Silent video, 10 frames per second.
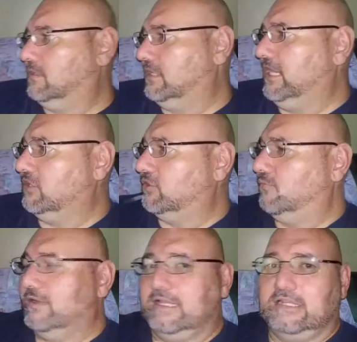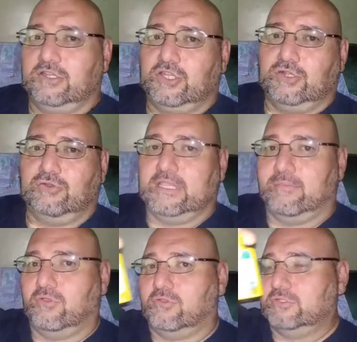these are really the 2
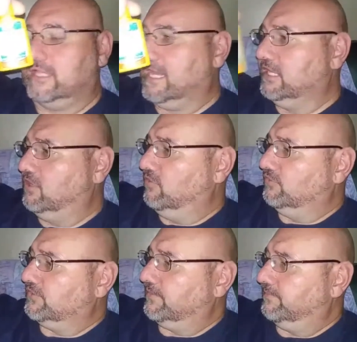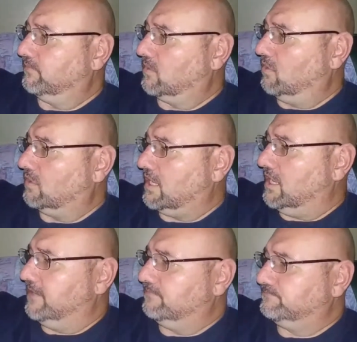chemicals that I use.
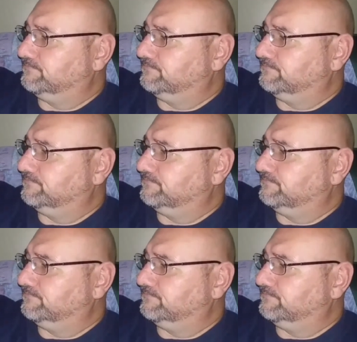Okay,